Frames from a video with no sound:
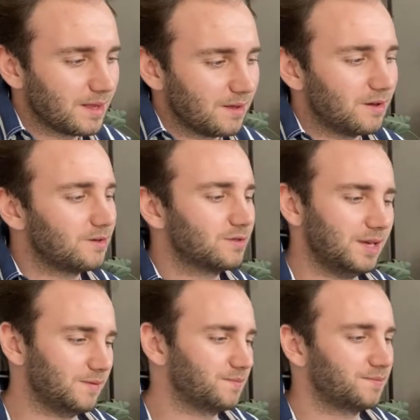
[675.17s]

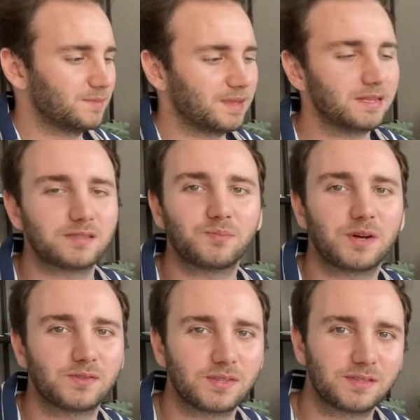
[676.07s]
okay, that's
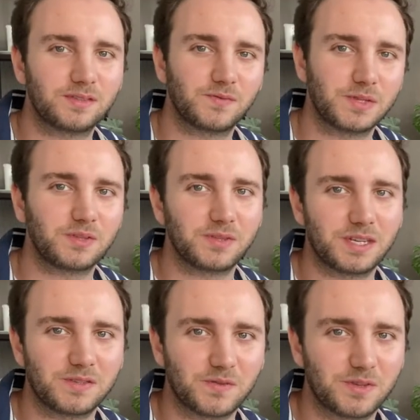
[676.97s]
about it with
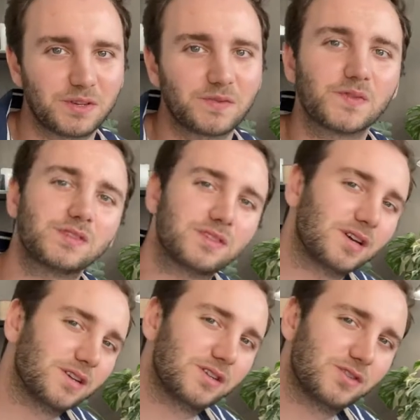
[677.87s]
today's video. It was
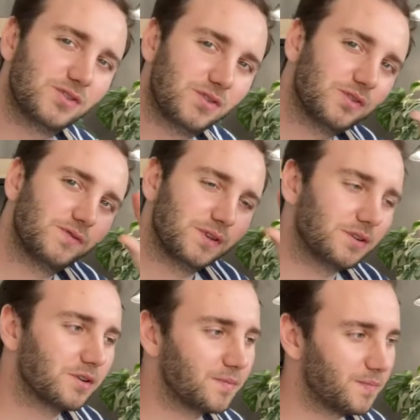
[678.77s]
a short
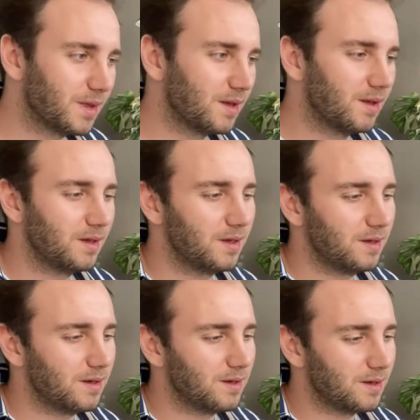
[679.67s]
video,
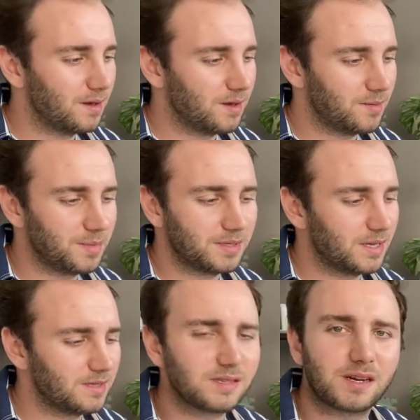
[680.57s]
but I
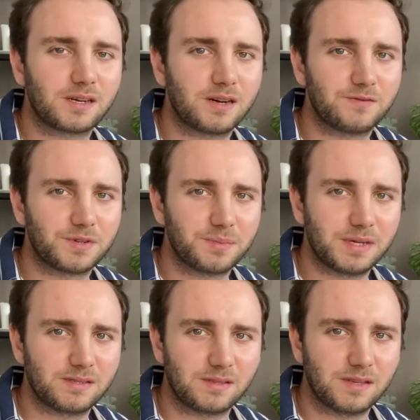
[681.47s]
think I covered
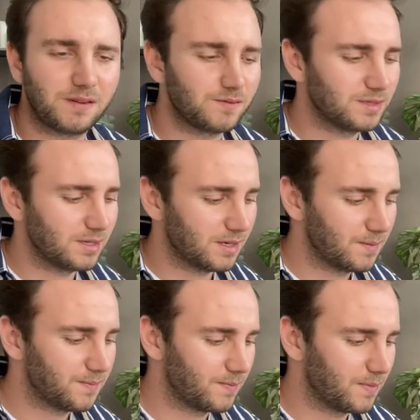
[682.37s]
basically everything.
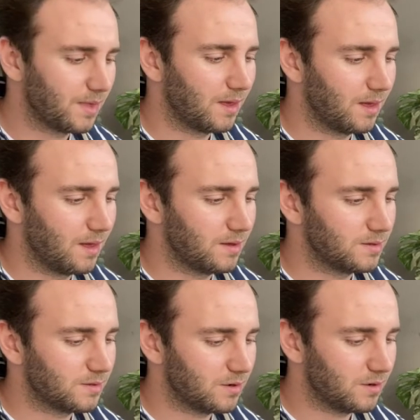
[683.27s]

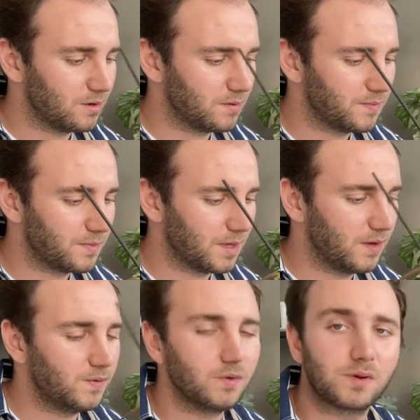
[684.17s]
So
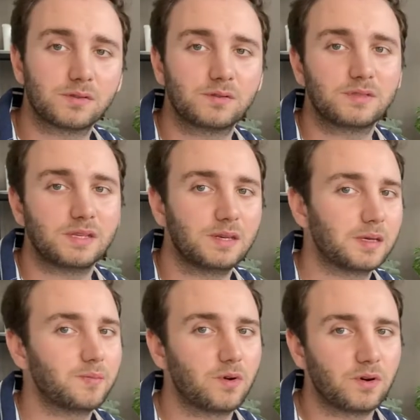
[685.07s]
if you want to see
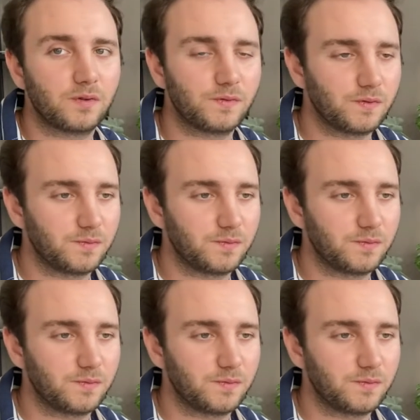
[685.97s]
more of